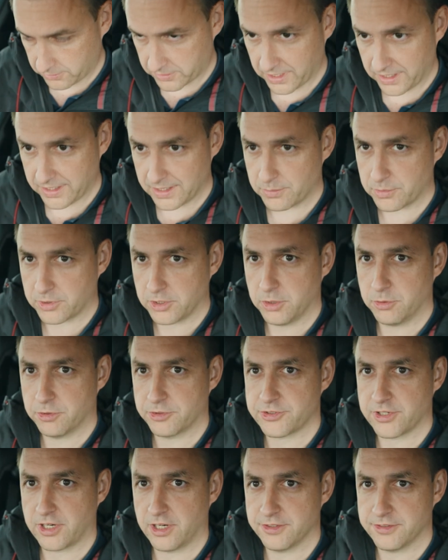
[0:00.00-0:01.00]
Okay, there we go. We're
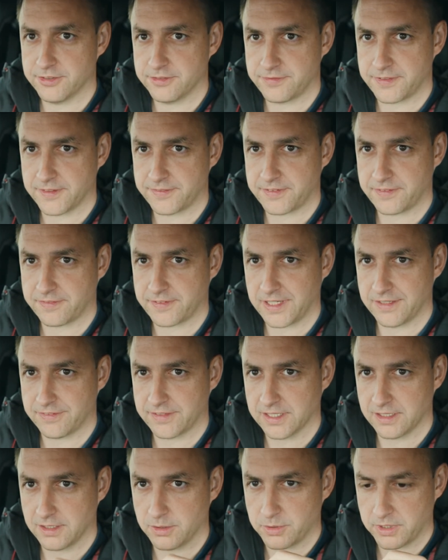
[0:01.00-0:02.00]
charging 55
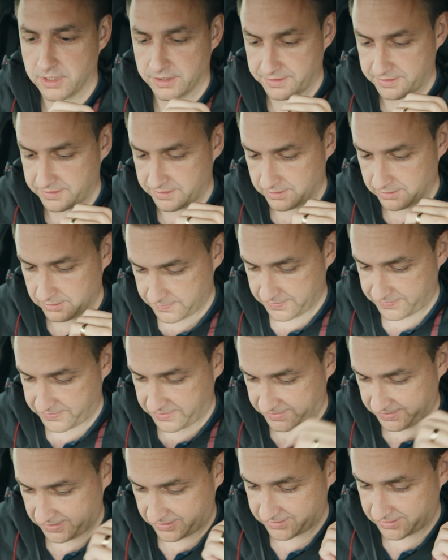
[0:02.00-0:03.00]
kilowatts,
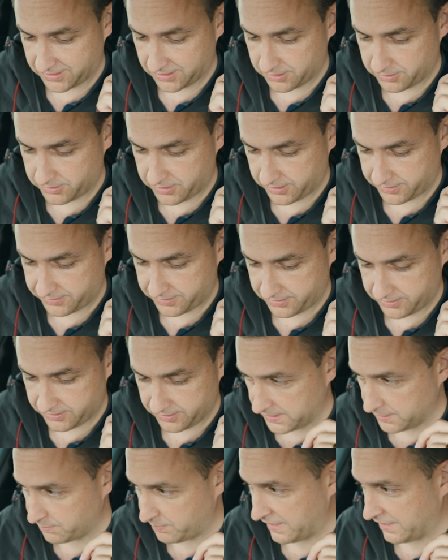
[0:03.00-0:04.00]
56 kilowatts.
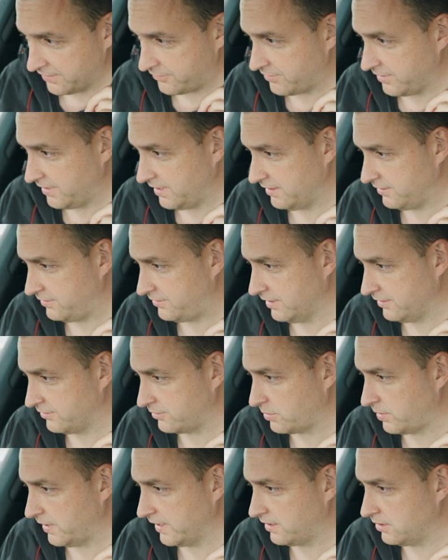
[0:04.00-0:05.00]
The battery is
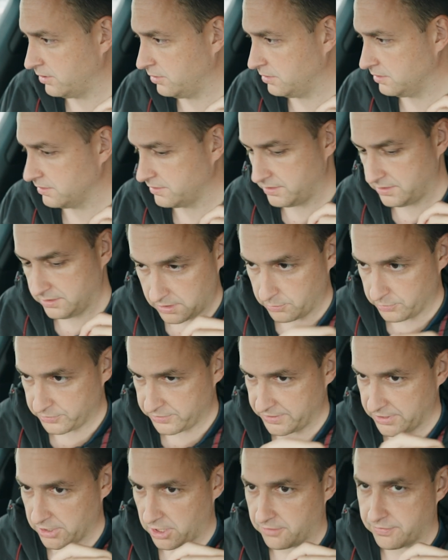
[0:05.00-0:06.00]
quite cold. I was
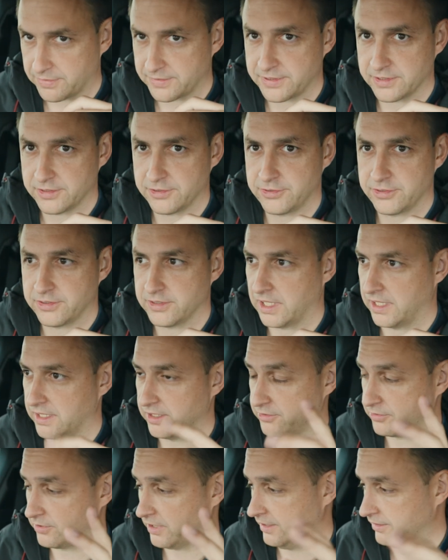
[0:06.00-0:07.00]
in the offices and
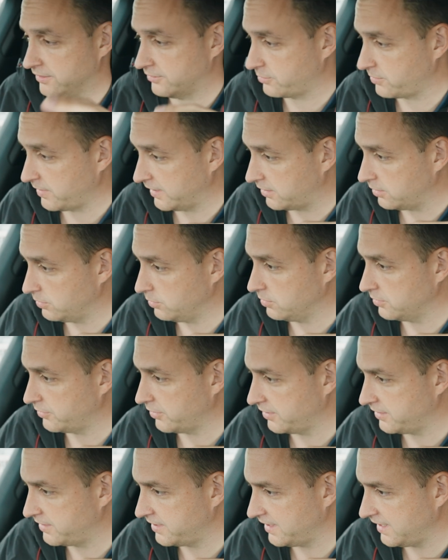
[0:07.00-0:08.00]
it's quite cold
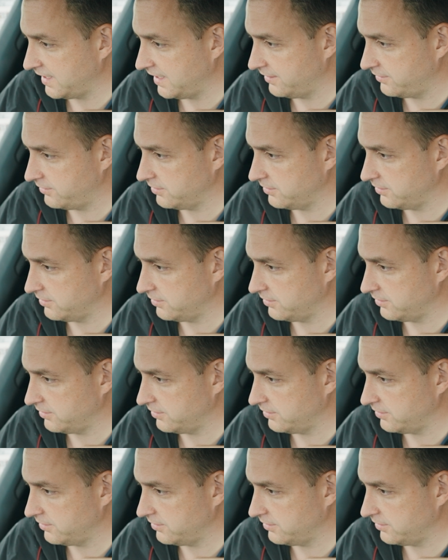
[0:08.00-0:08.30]
out today.